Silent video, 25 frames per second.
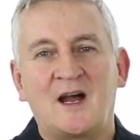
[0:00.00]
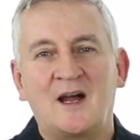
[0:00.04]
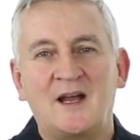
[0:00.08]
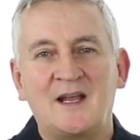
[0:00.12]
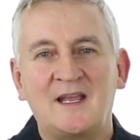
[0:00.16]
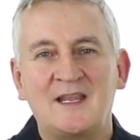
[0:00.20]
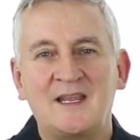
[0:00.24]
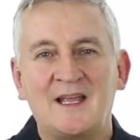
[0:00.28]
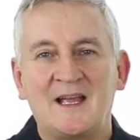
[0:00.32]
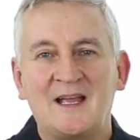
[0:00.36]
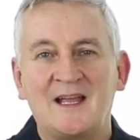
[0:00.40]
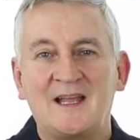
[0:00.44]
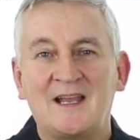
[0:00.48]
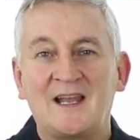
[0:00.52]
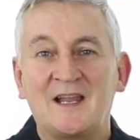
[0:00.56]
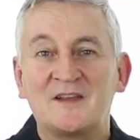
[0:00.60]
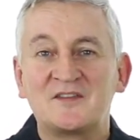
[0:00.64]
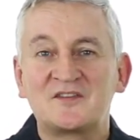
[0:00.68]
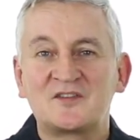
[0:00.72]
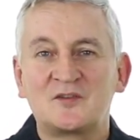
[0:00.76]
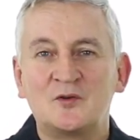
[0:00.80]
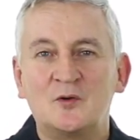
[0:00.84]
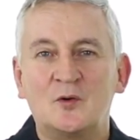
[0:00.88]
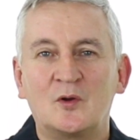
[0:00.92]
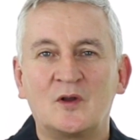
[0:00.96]
I
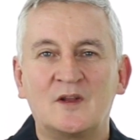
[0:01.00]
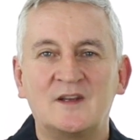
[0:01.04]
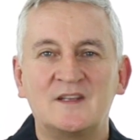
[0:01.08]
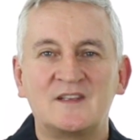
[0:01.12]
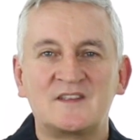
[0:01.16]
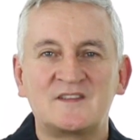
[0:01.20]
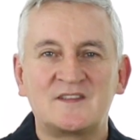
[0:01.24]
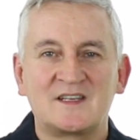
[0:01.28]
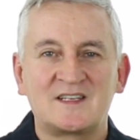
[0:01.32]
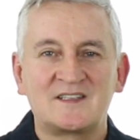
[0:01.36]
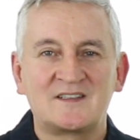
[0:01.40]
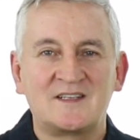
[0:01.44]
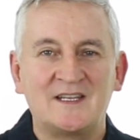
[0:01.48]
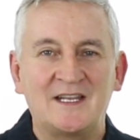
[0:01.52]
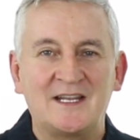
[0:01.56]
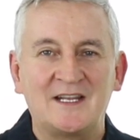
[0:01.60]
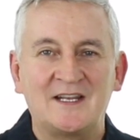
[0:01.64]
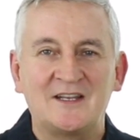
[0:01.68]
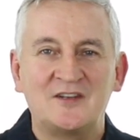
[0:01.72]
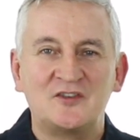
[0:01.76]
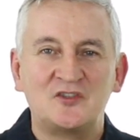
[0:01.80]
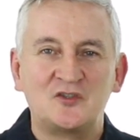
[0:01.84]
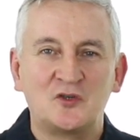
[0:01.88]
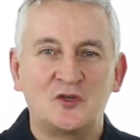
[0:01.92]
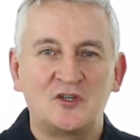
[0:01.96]
left school at 16
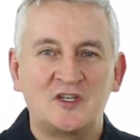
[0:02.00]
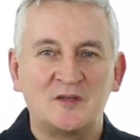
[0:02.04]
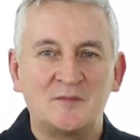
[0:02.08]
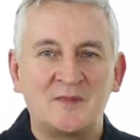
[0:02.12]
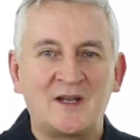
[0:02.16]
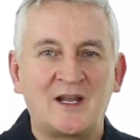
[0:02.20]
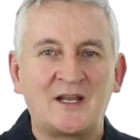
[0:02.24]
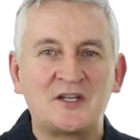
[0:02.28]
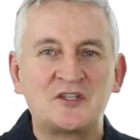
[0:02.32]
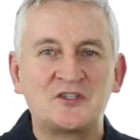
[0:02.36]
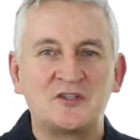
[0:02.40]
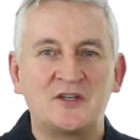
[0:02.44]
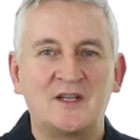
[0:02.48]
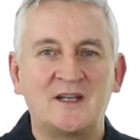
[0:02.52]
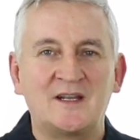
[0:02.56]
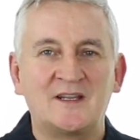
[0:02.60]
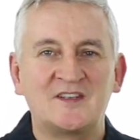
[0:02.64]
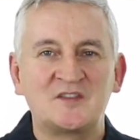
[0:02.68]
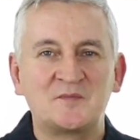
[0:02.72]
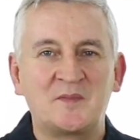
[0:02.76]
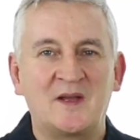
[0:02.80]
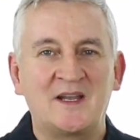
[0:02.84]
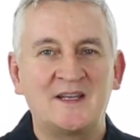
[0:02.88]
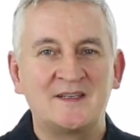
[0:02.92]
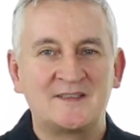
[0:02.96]
and joined the military, and I
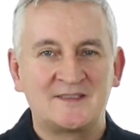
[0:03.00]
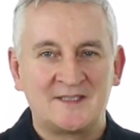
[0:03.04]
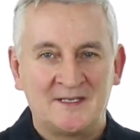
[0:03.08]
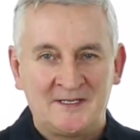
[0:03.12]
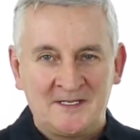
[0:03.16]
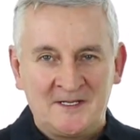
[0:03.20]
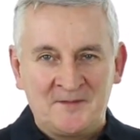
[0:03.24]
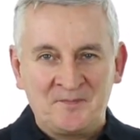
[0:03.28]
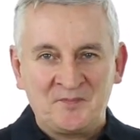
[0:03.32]
spent